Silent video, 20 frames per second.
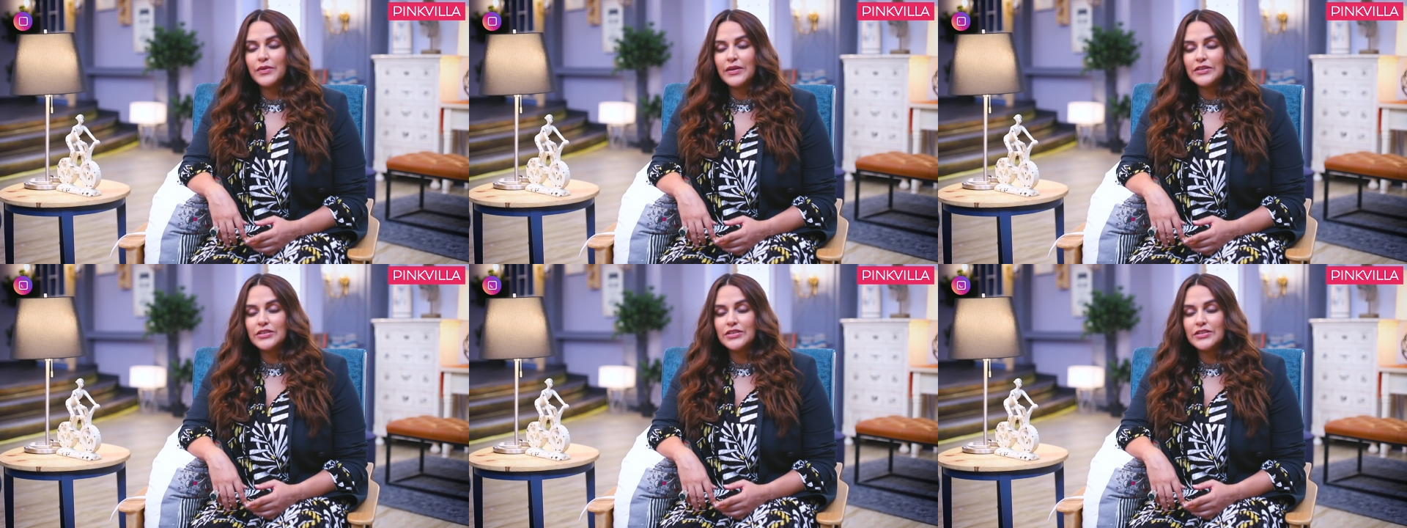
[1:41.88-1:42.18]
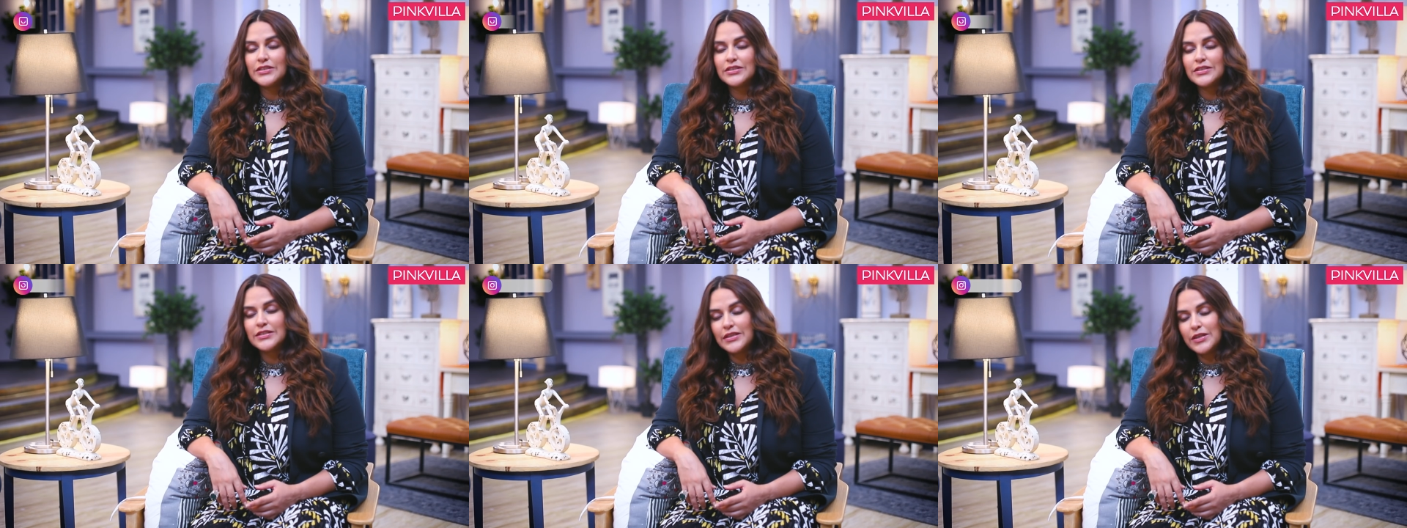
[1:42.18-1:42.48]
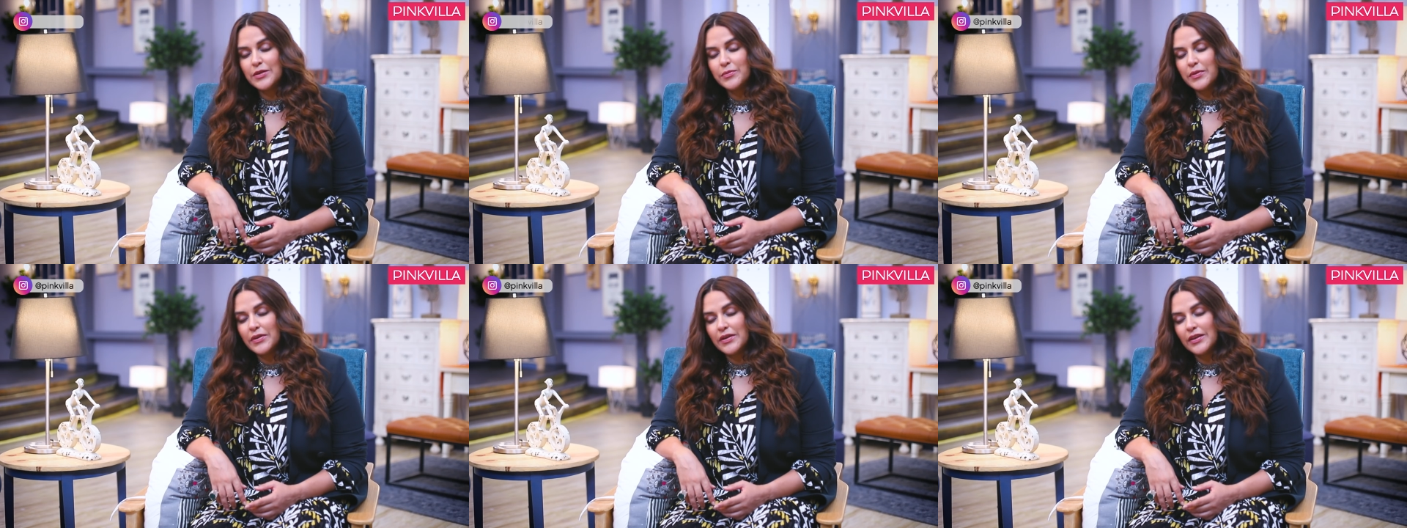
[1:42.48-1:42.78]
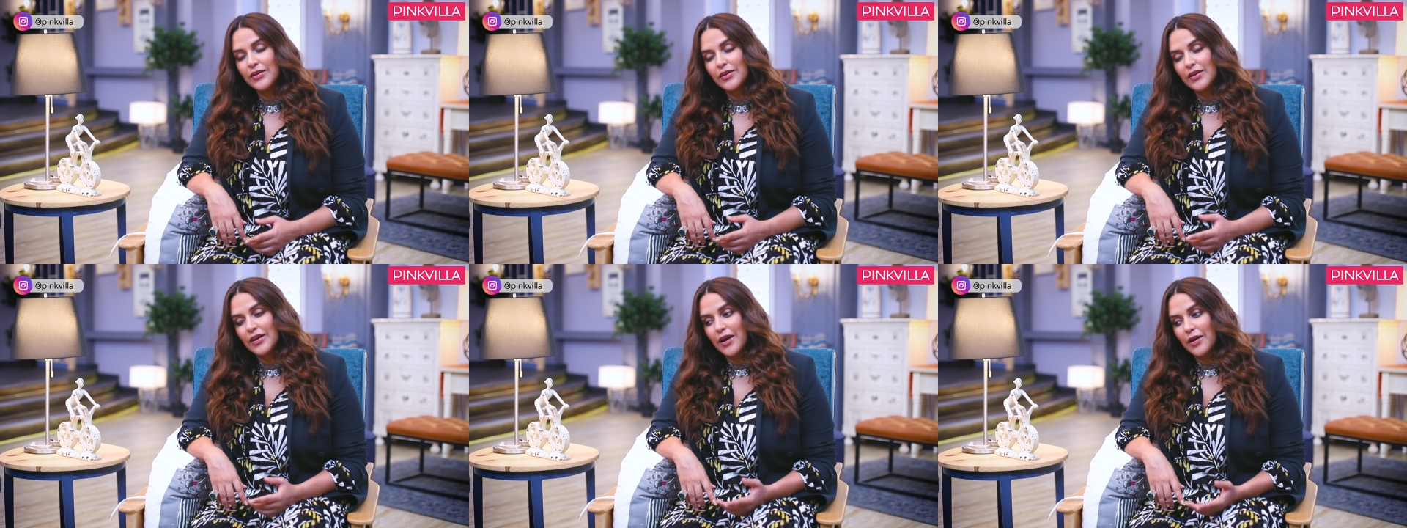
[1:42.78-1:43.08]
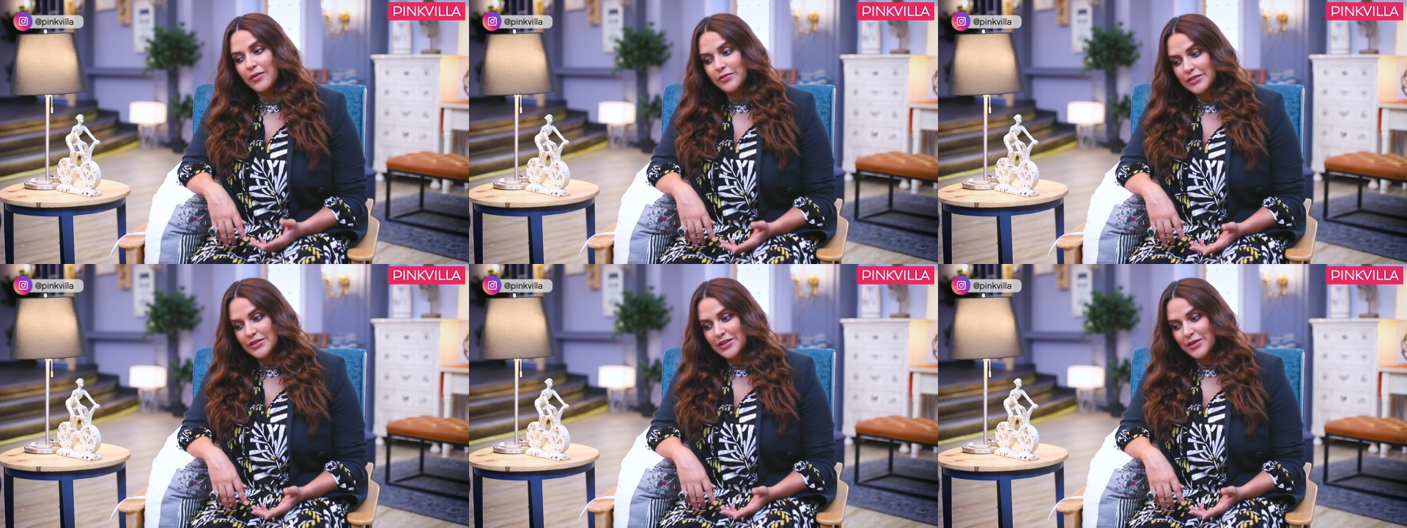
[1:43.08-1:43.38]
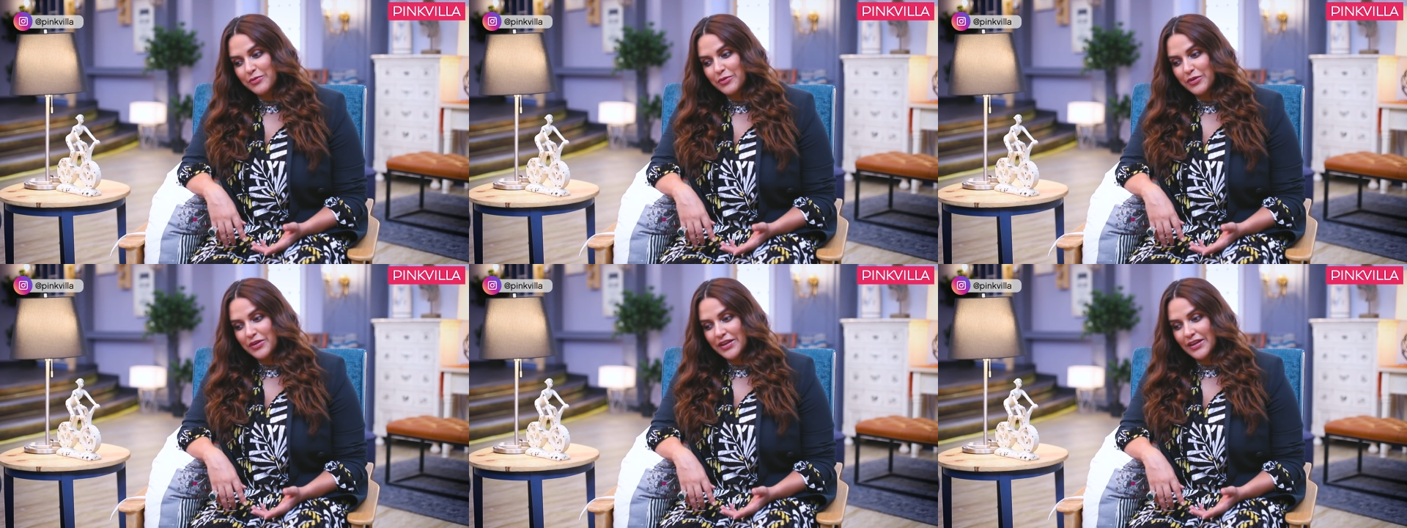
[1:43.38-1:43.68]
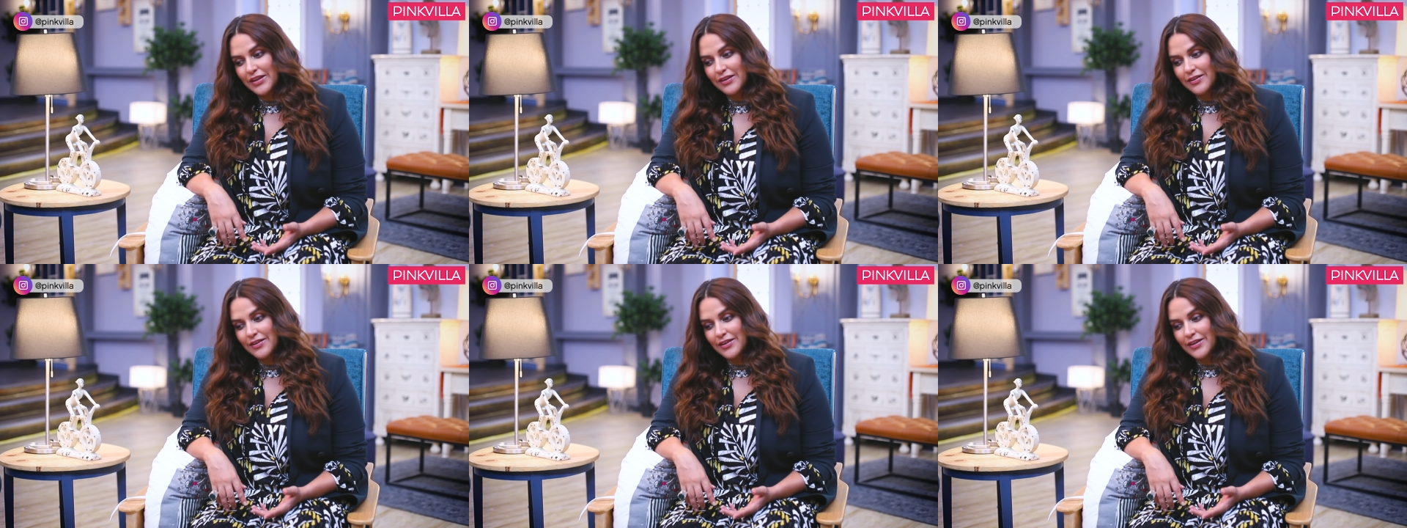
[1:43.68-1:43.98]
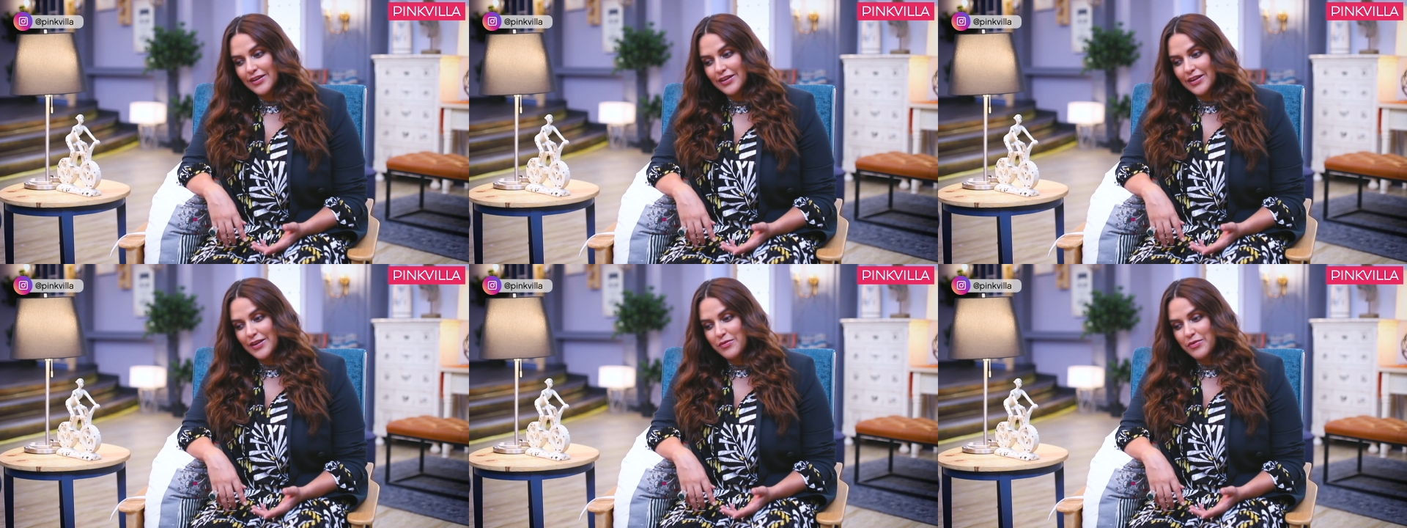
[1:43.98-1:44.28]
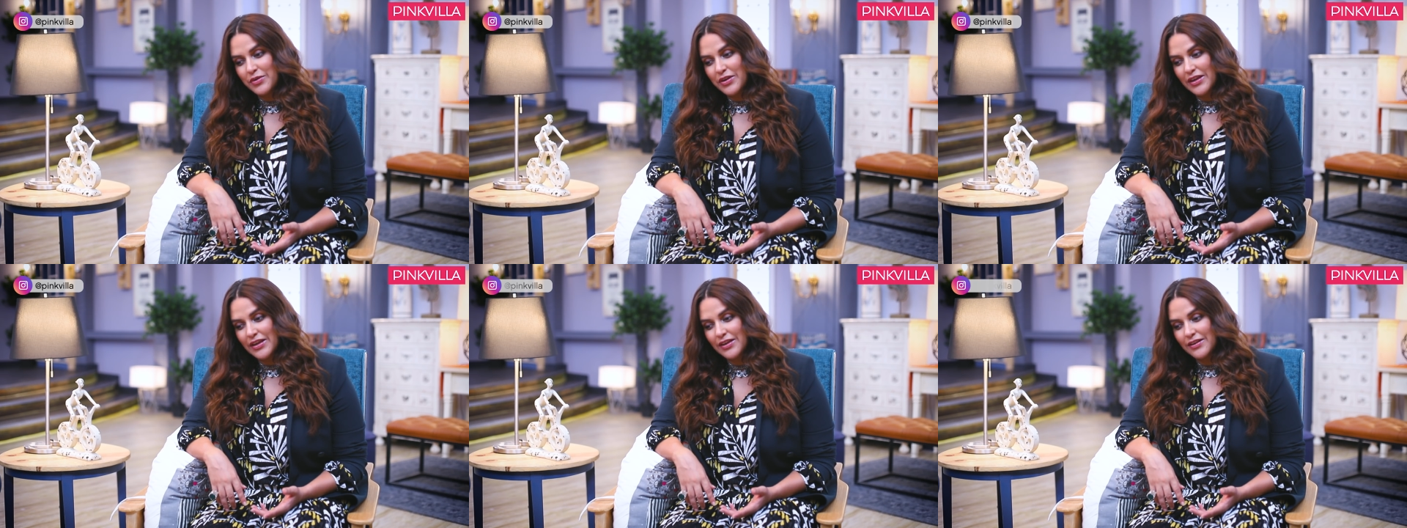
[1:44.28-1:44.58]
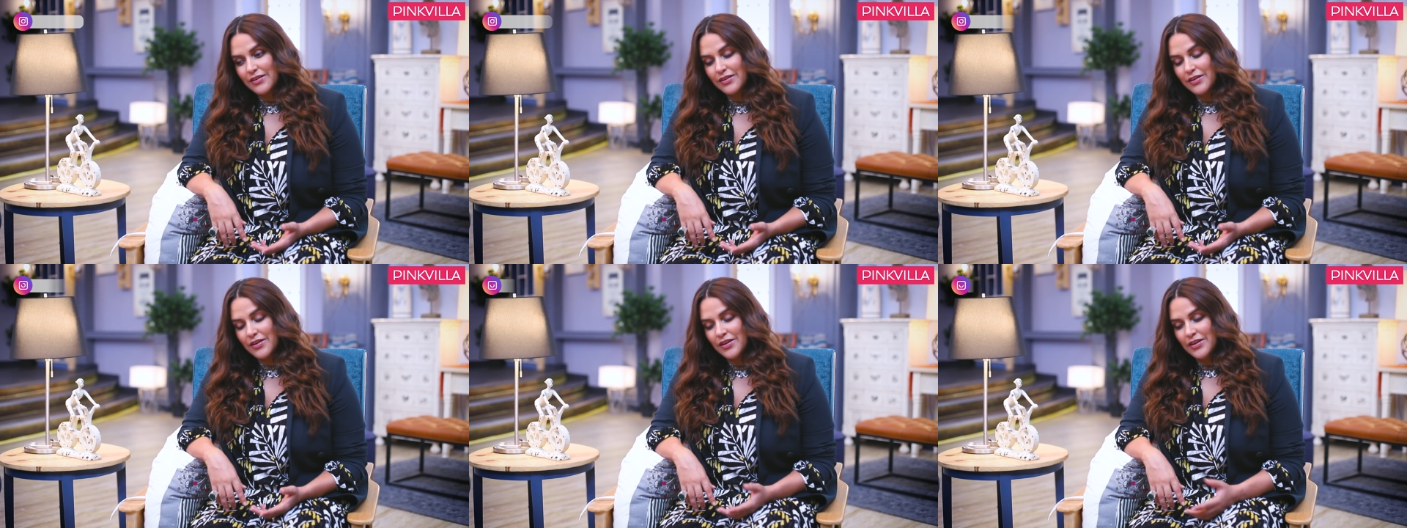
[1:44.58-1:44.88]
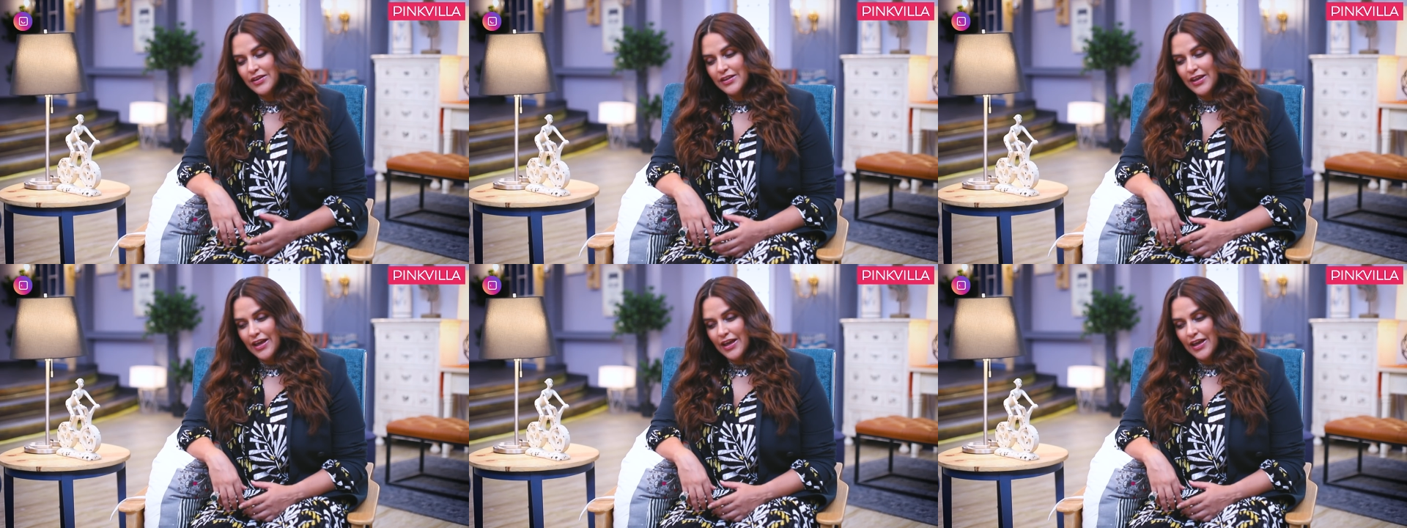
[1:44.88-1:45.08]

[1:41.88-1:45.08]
When she's asleep and I just keep looking at her,